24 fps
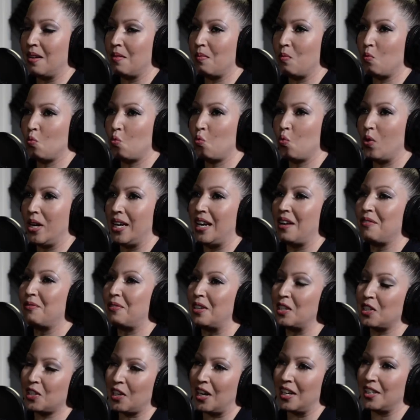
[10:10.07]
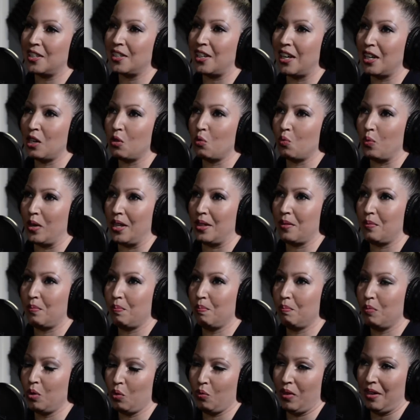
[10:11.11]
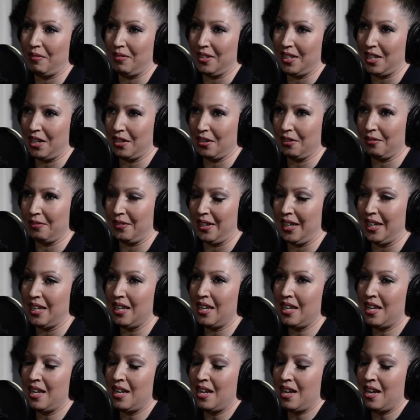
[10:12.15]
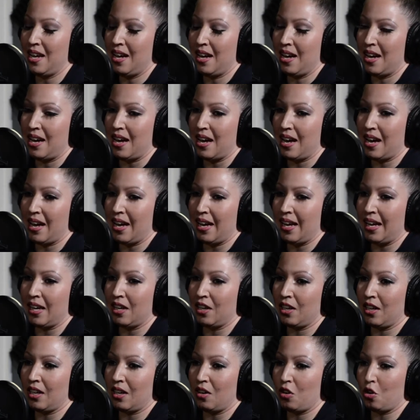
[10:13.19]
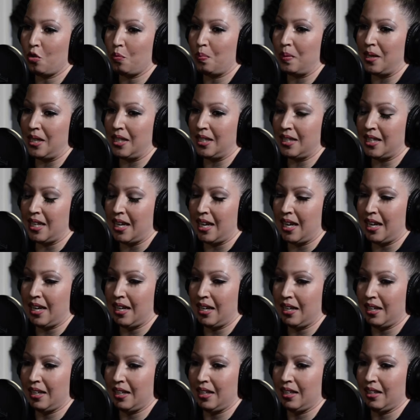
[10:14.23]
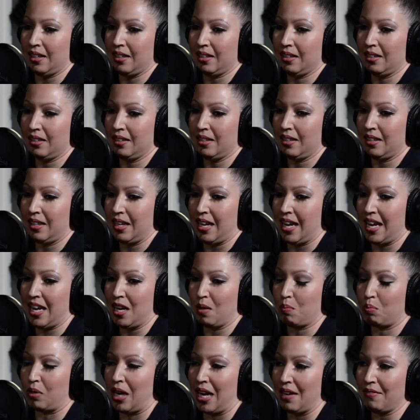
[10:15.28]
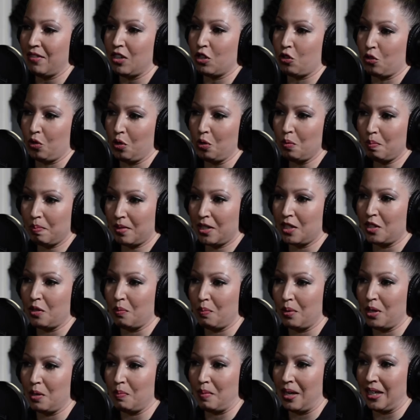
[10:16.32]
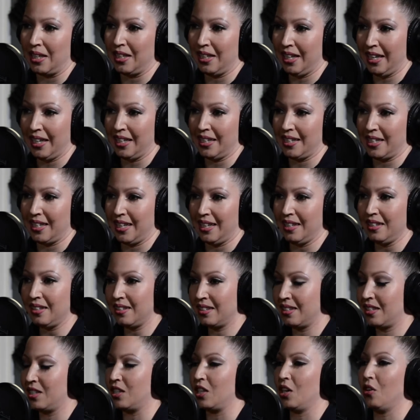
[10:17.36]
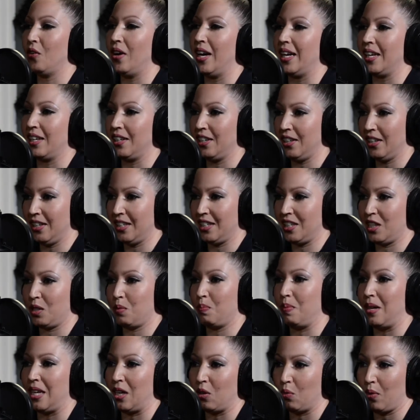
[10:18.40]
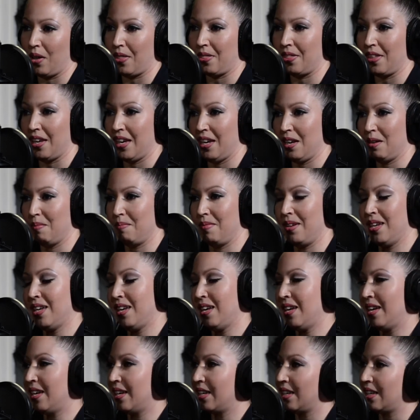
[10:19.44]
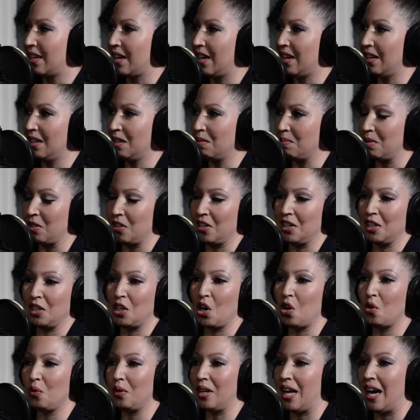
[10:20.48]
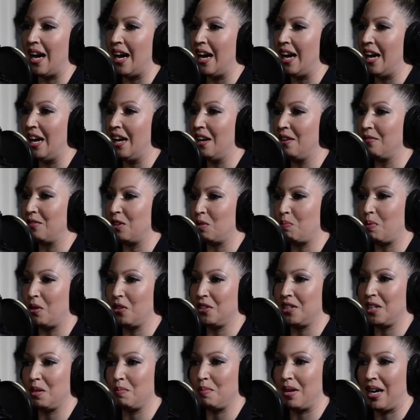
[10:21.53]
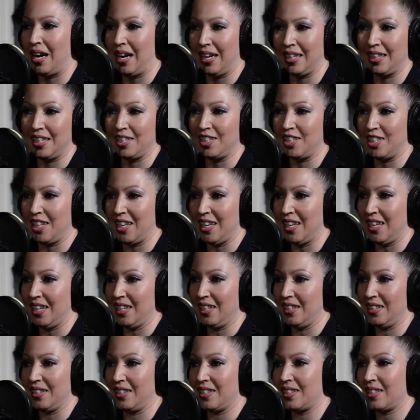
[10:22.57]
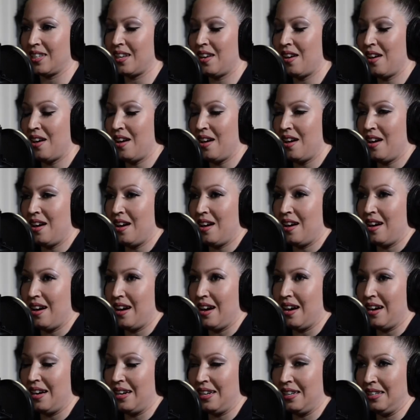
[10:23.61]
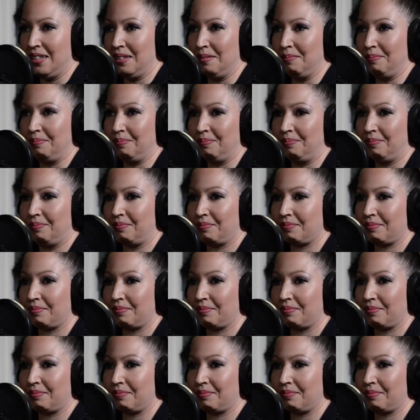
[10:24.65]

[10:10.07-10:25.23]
when I first got started with boudoir photography, I opened a, a private group to put my clients in so I could speak with them. Um, you can go live. You're posting behind the scenes. Um,